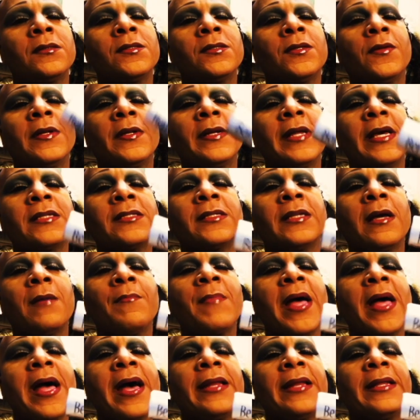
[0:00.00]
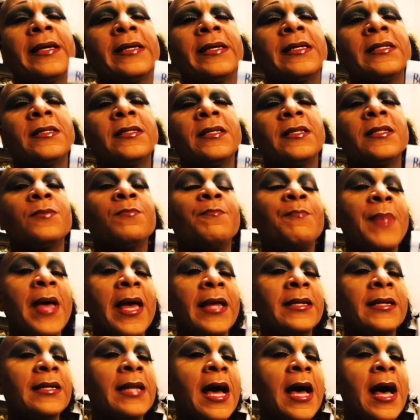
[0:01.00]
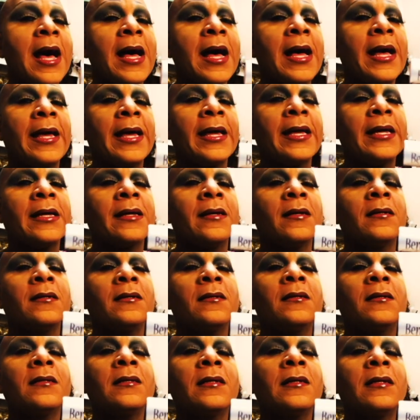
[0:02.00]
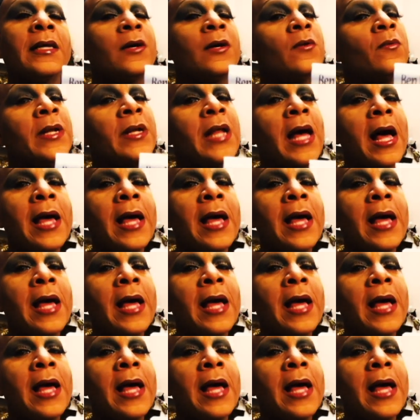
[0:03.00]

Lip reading: So the next thing I'm adding is this Ben Nye liquid